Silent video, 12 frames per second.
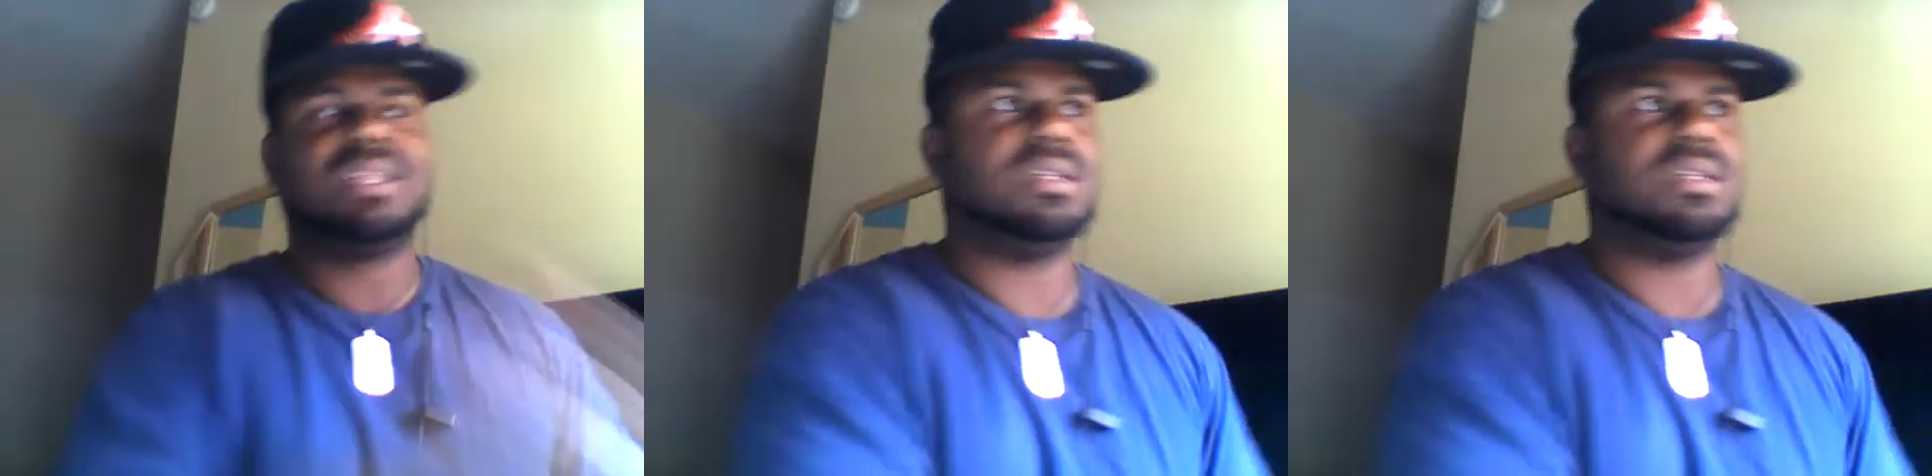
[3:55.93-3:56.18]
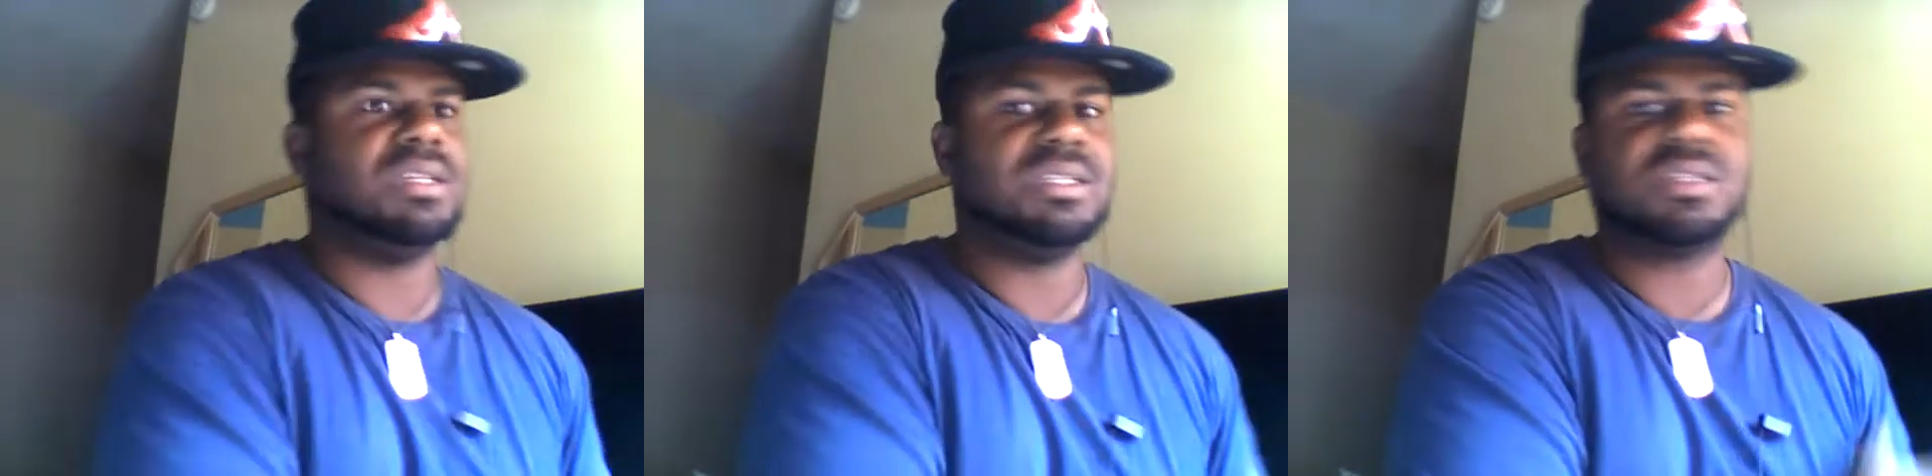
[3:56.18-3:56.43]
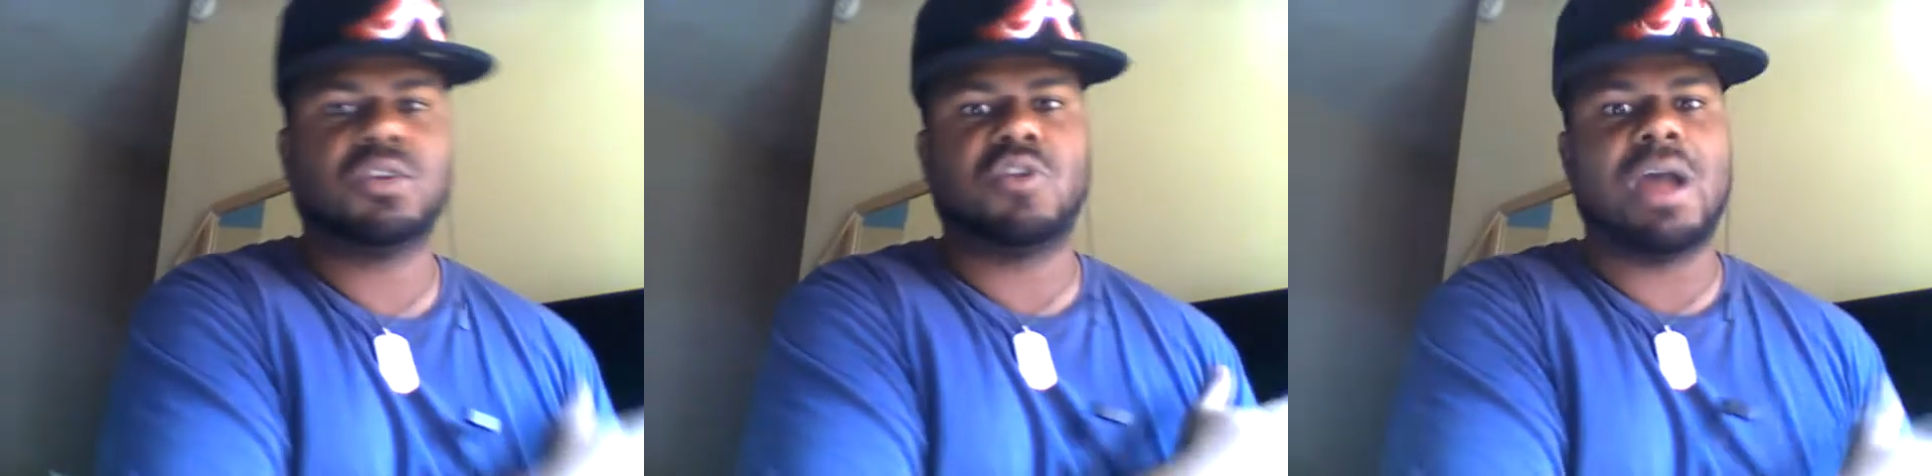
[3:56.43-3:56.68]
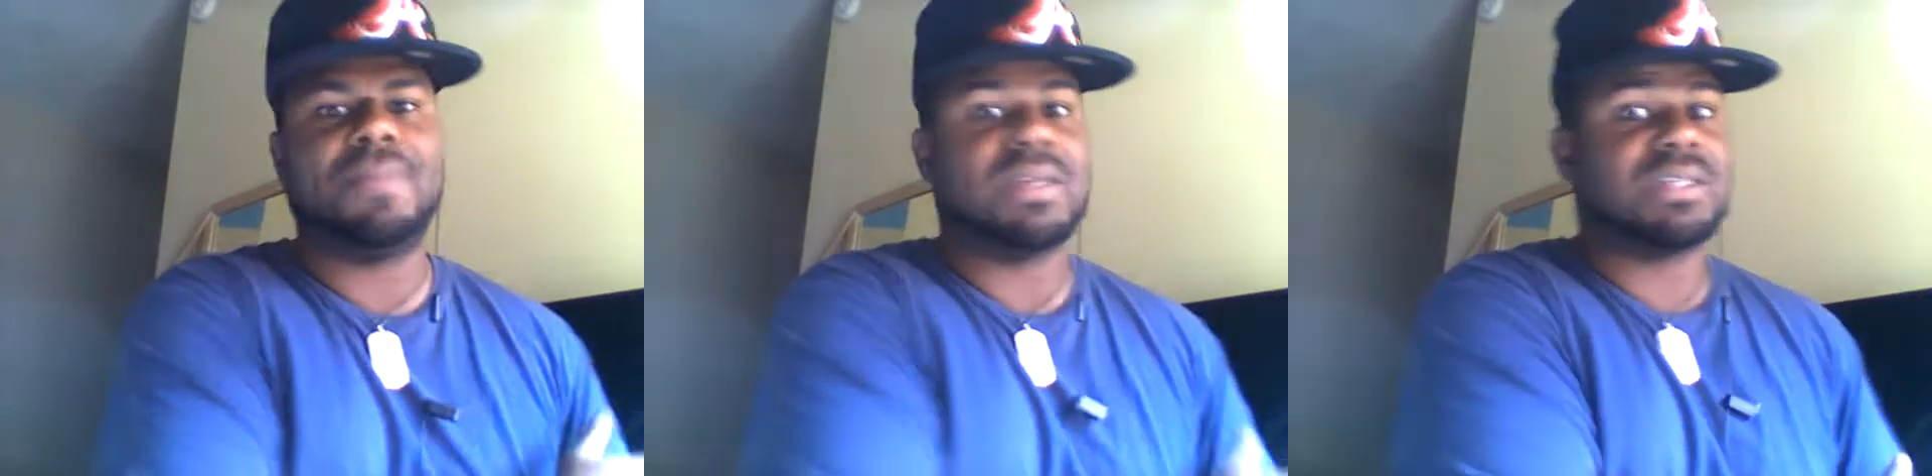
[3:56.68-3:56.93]
to this
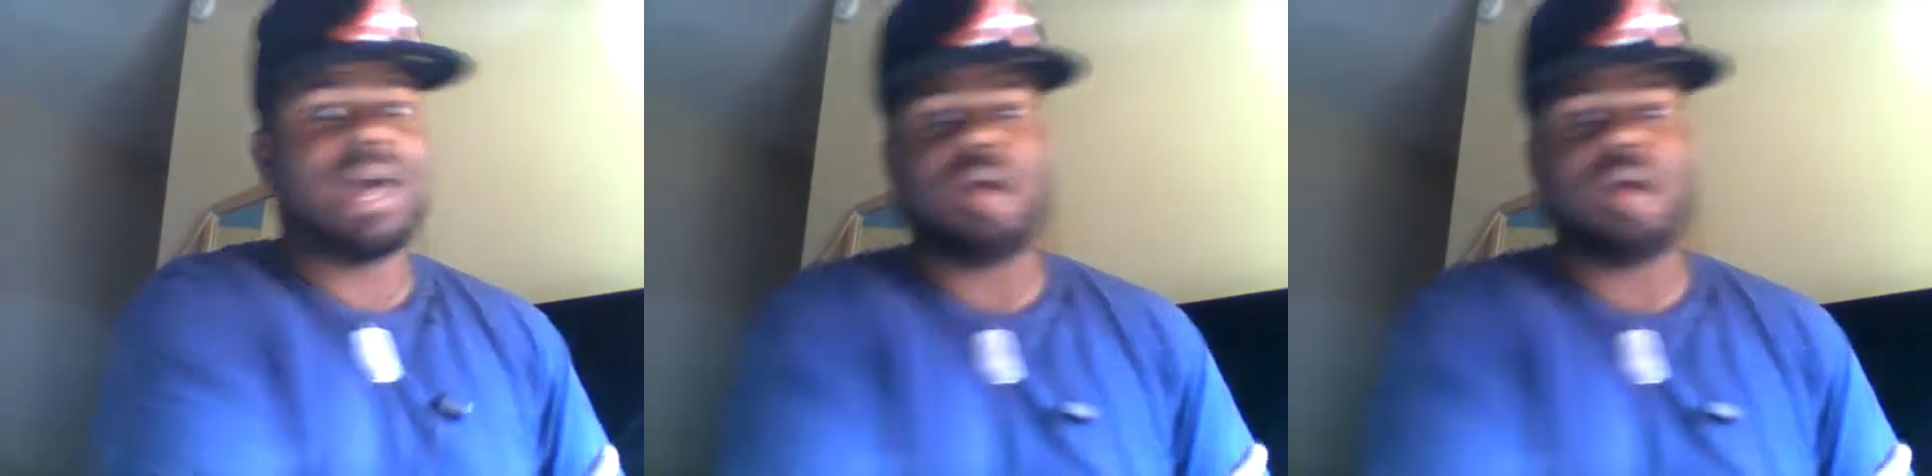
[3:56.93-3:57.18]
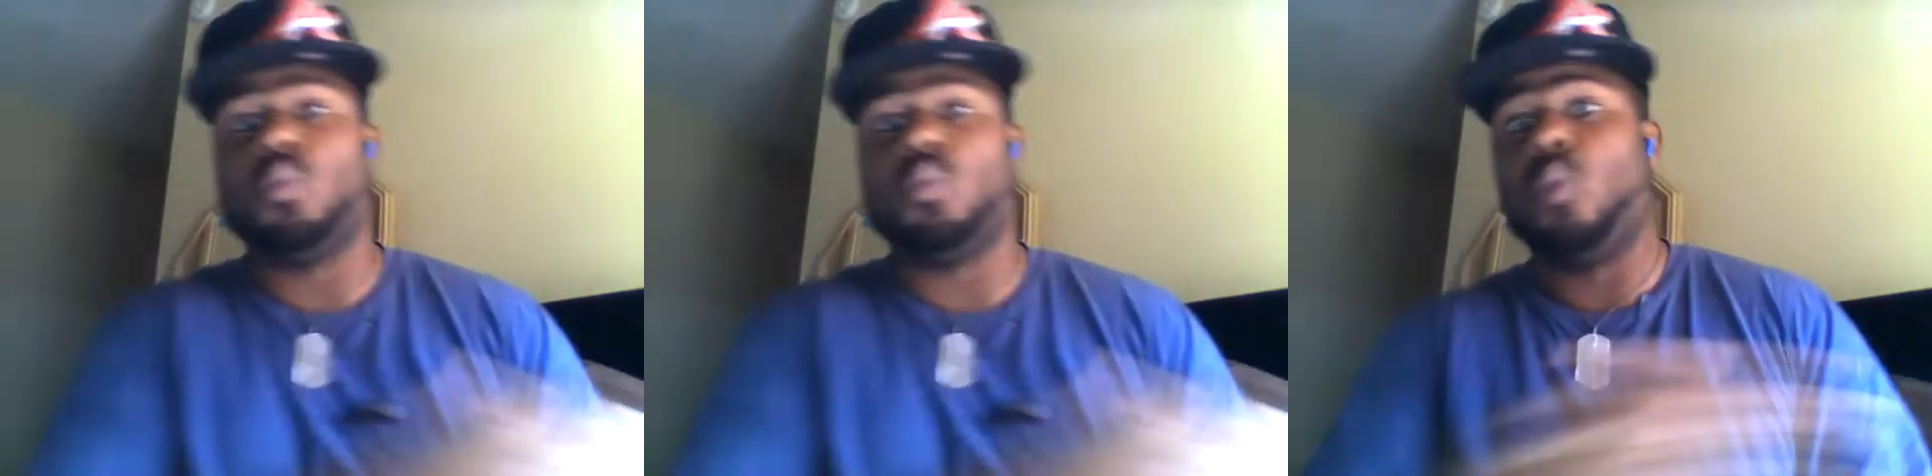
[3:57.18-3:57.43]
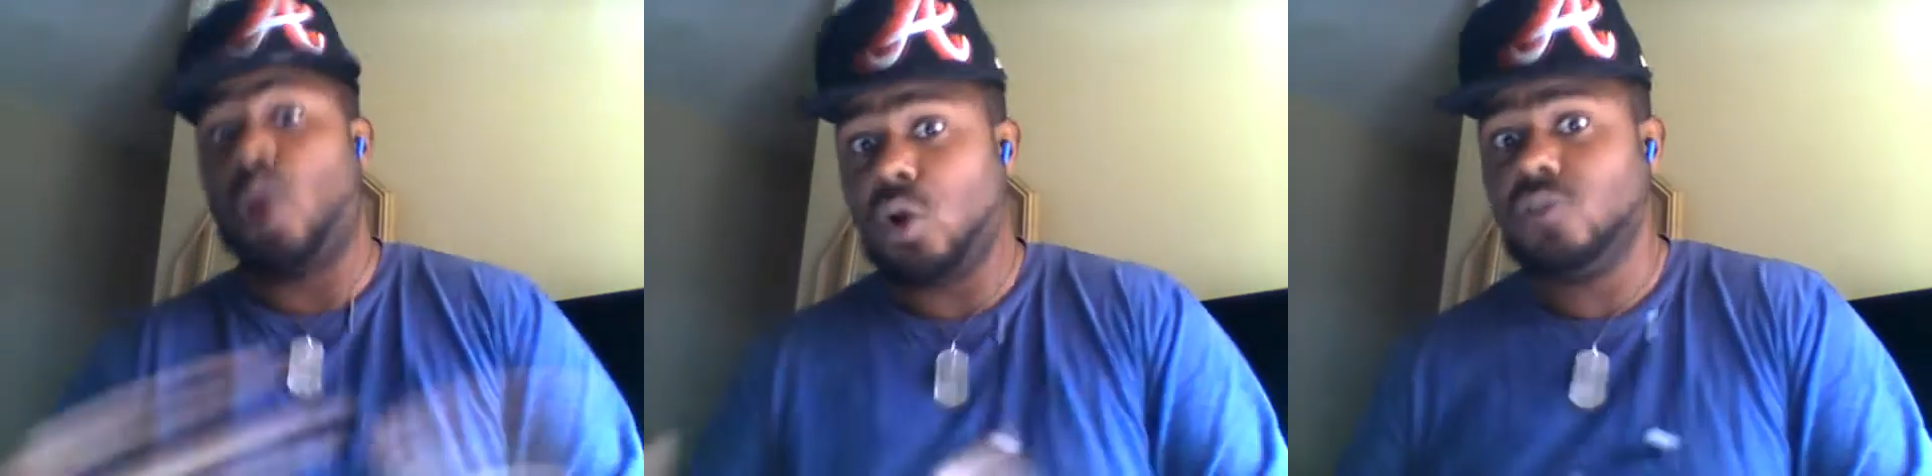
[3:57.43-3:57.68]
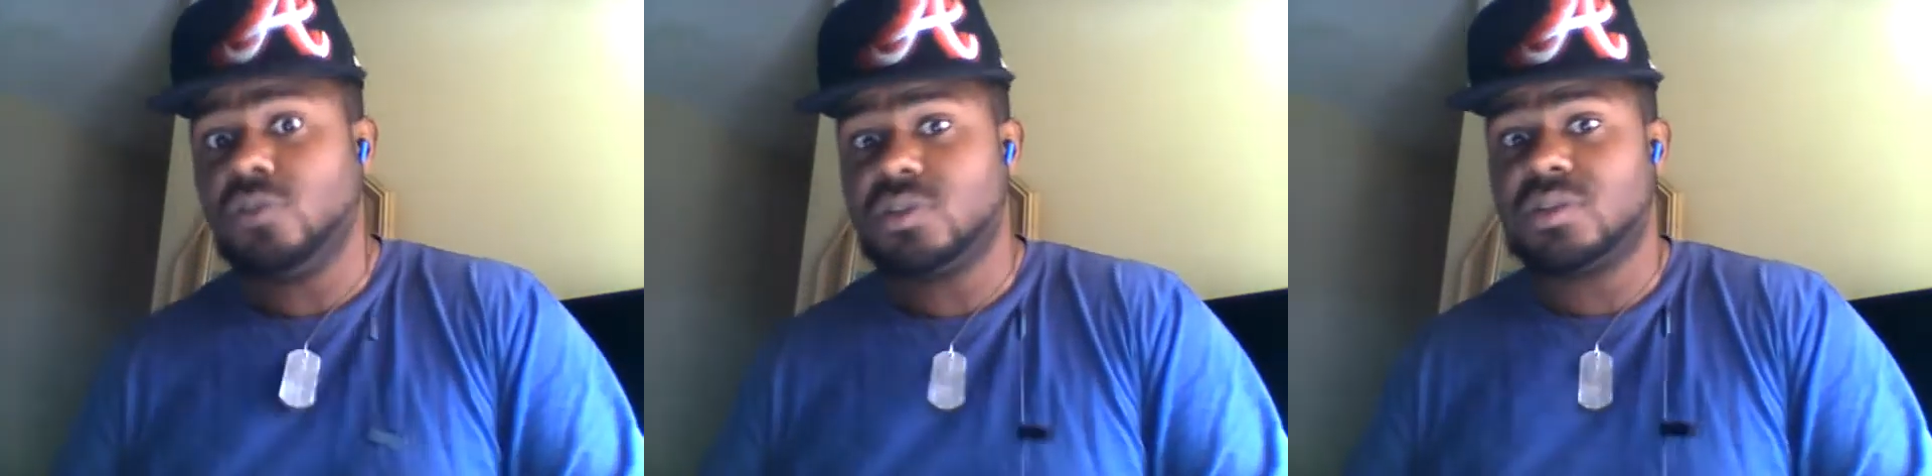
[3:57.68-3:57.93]
crap that's gotten
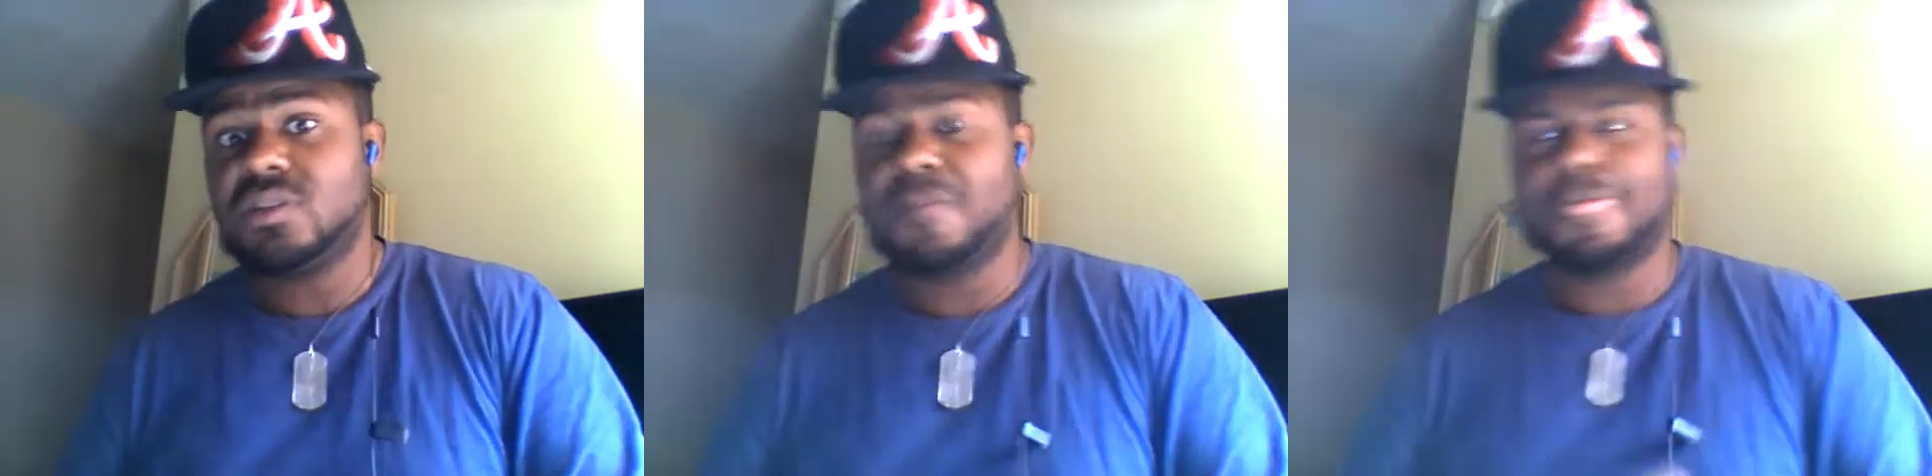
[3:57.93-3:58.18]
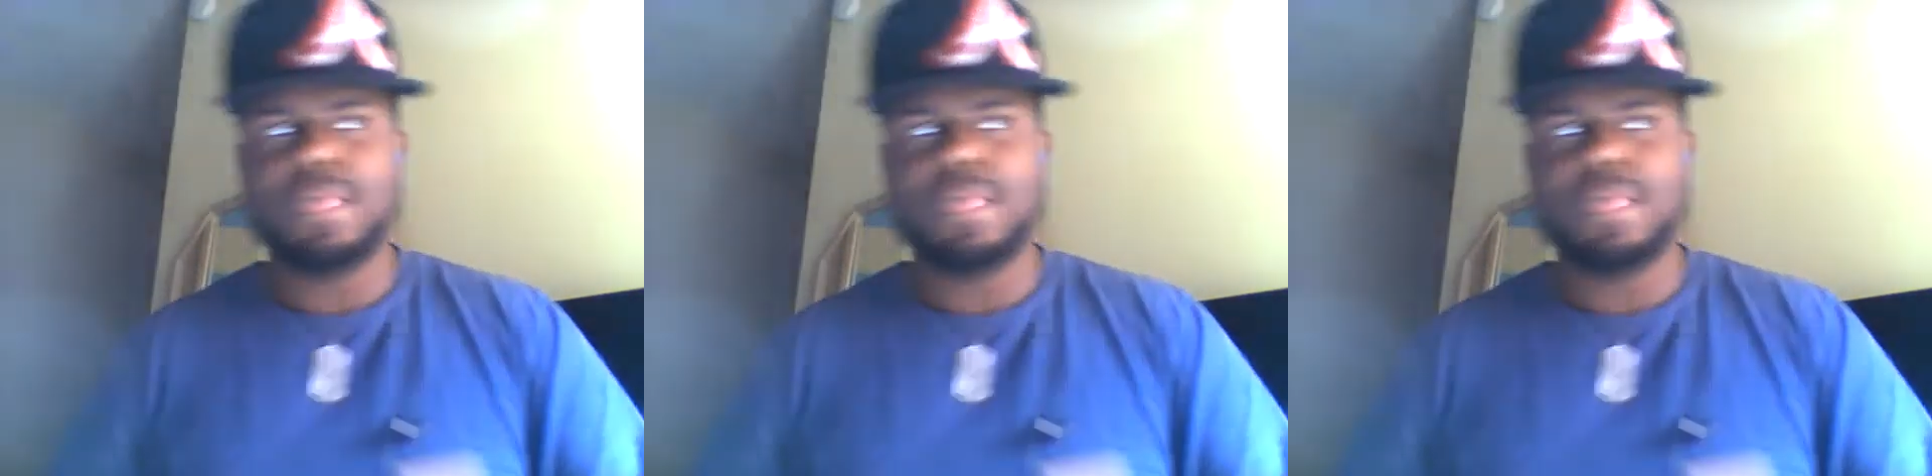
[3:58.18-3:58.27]
worse,